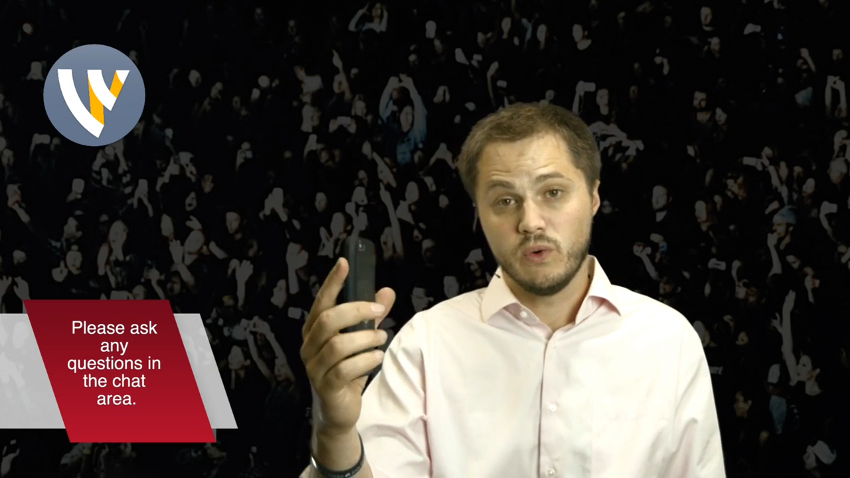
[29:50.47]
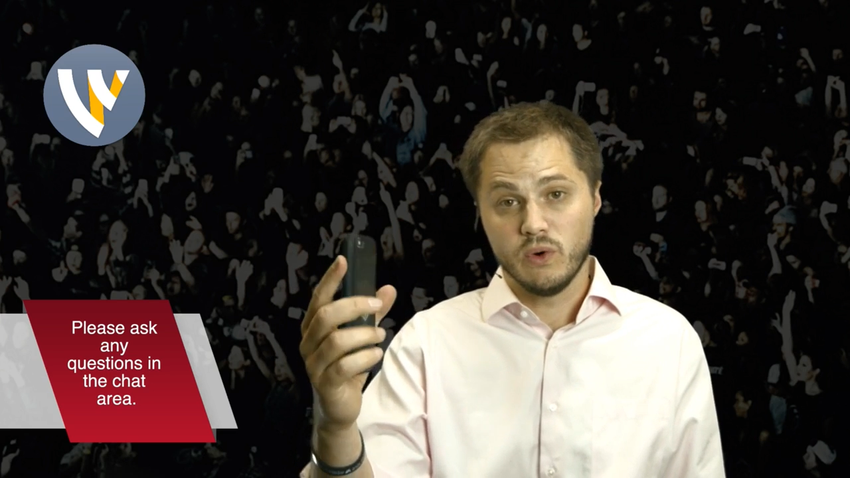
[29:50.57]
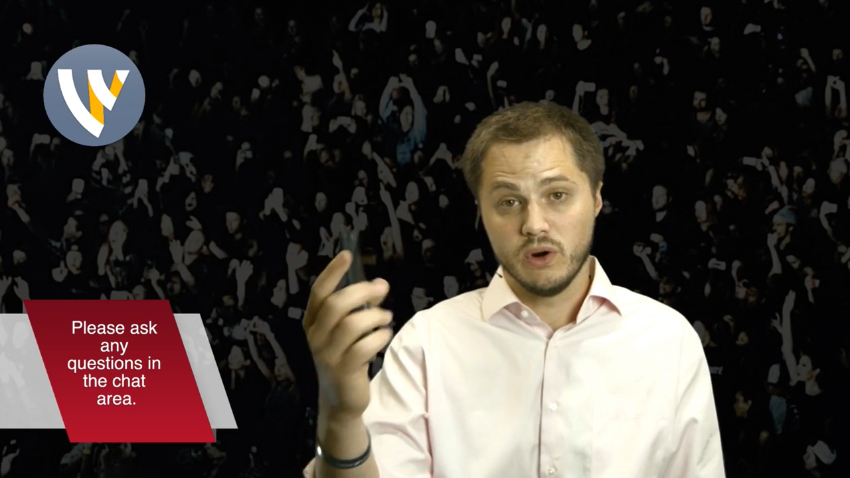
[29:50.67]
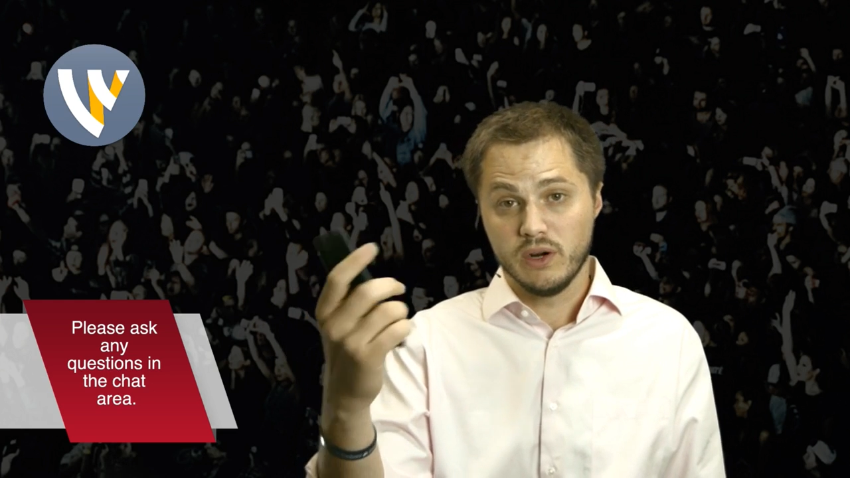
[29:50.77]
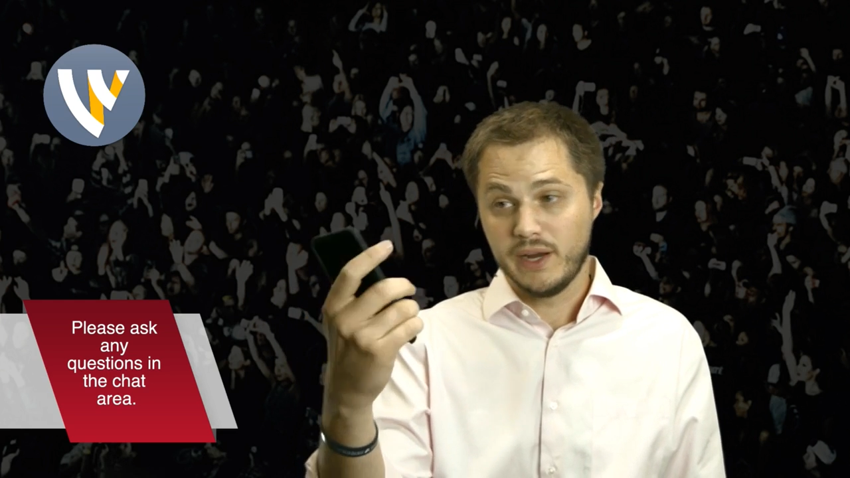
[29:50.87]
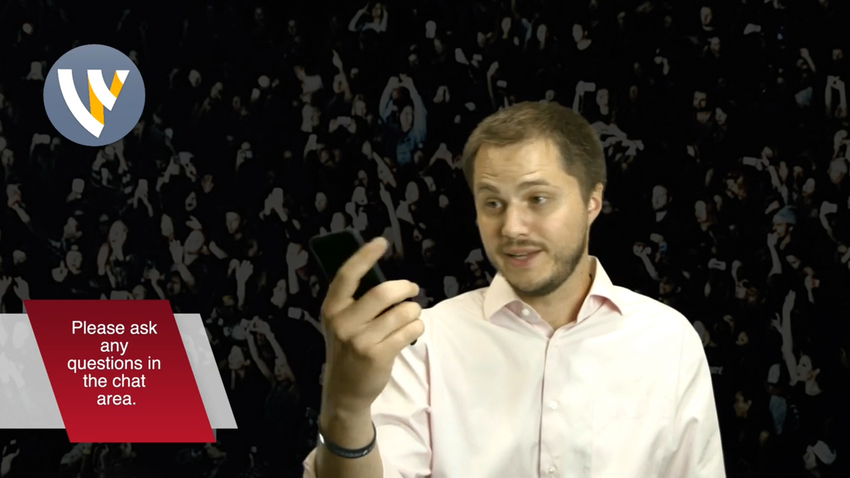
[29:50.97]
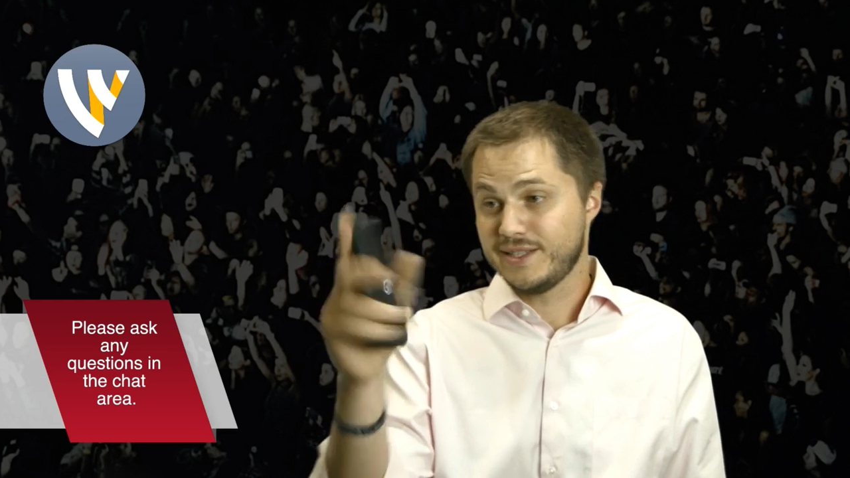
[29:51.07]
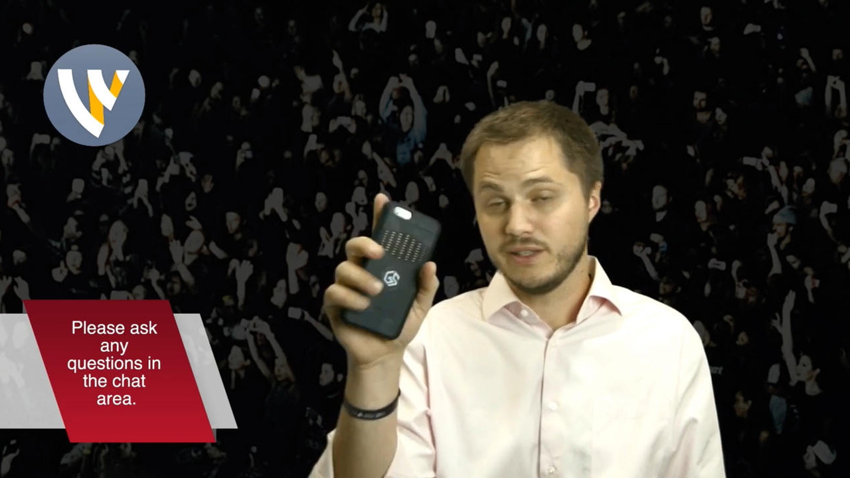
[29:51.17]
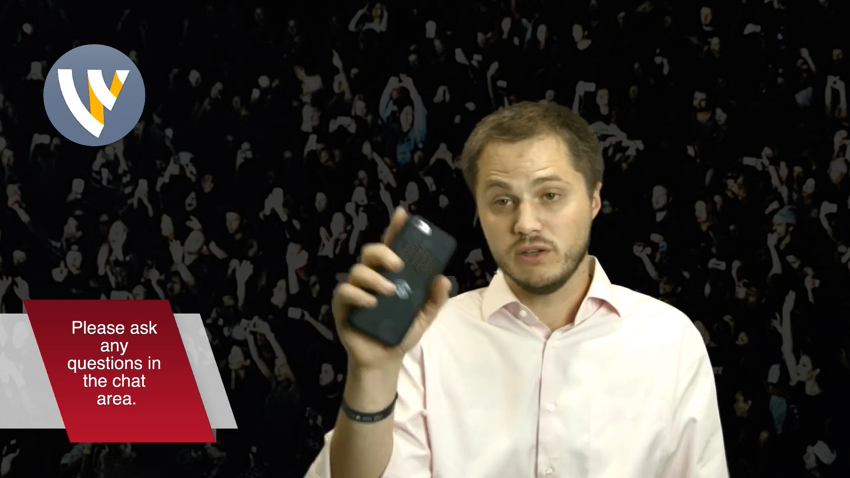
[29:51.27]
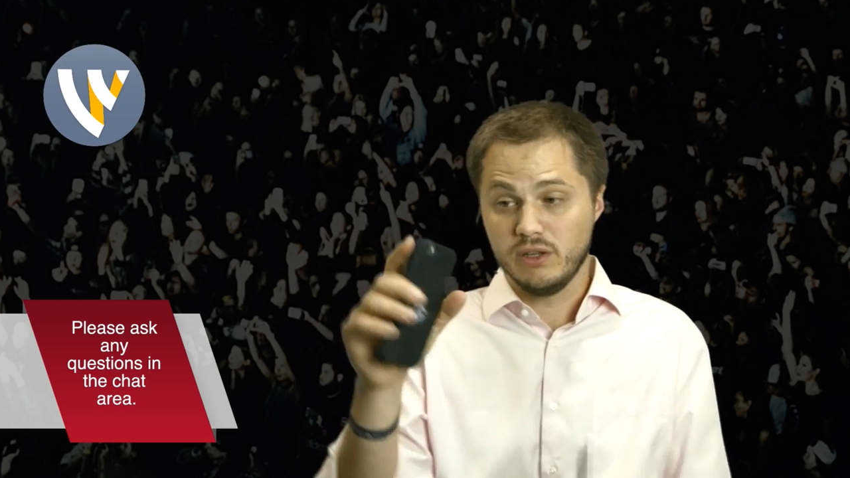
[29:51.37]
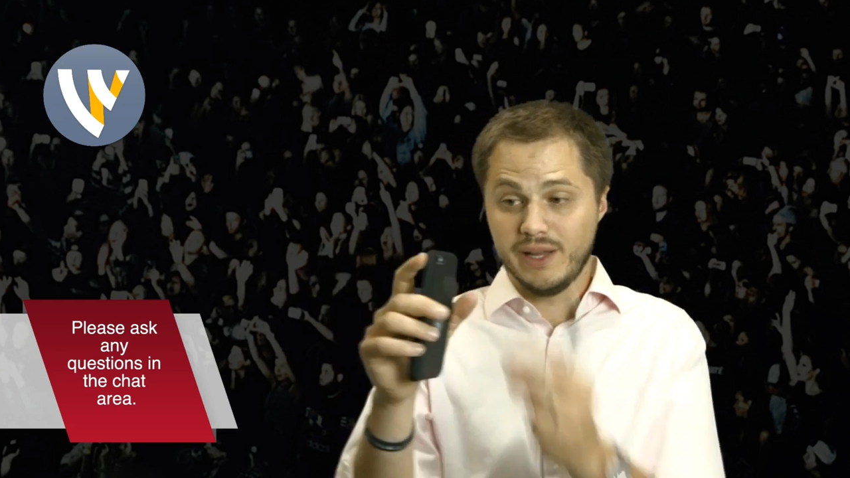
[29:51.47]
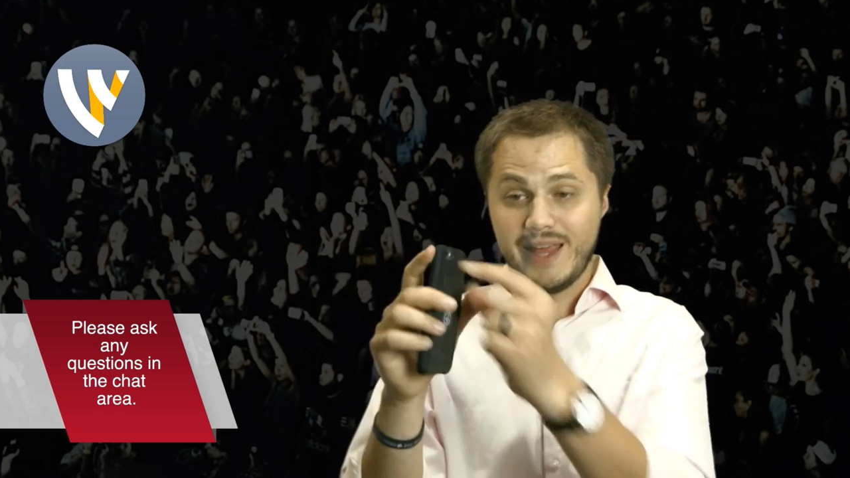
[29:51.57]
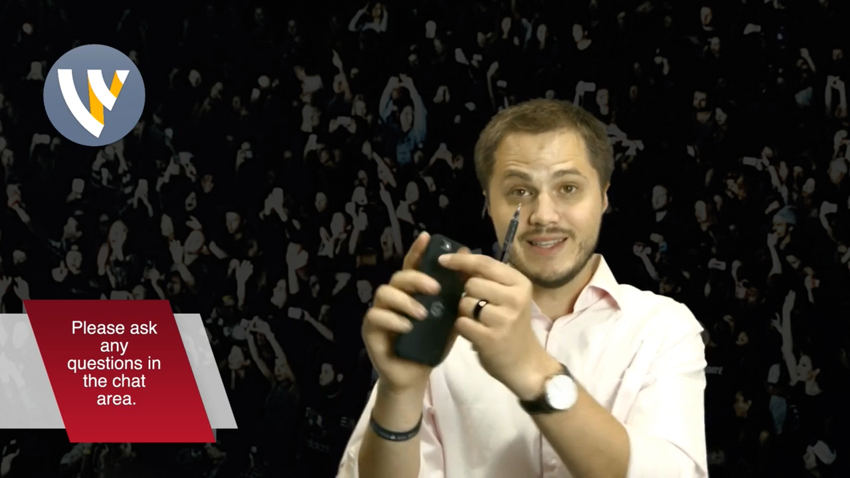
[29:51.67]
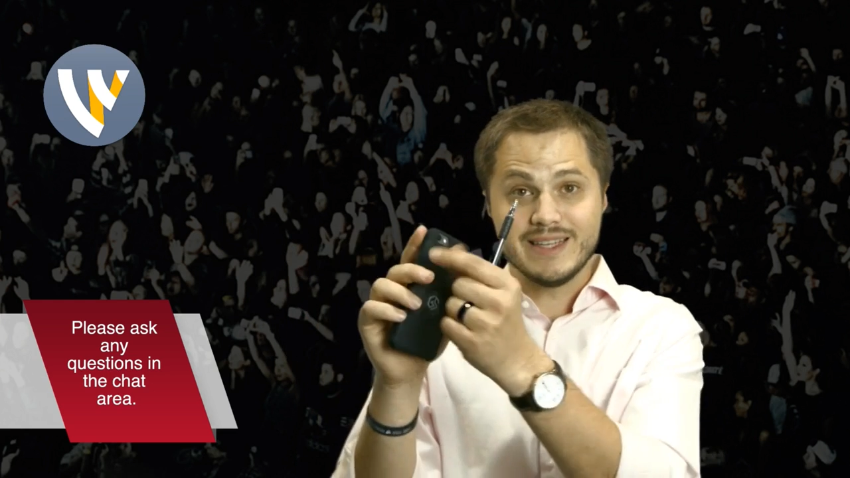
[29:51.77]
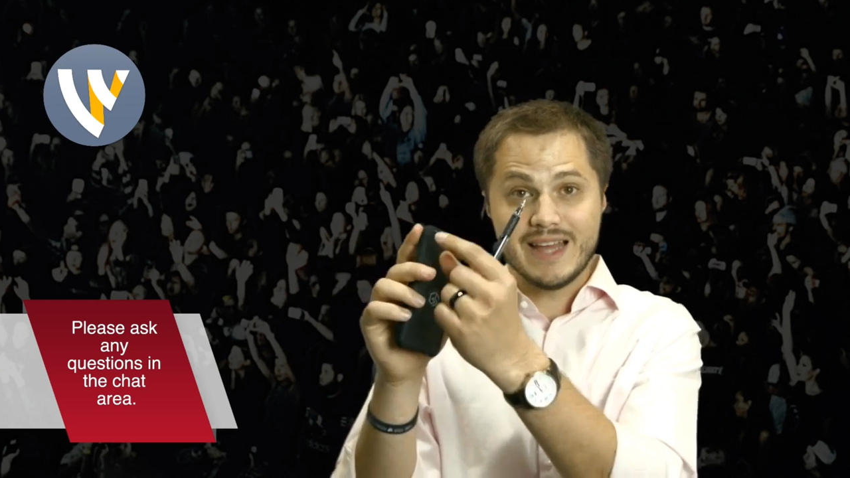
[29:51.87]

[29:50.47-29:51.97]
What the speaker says: or a nice little lens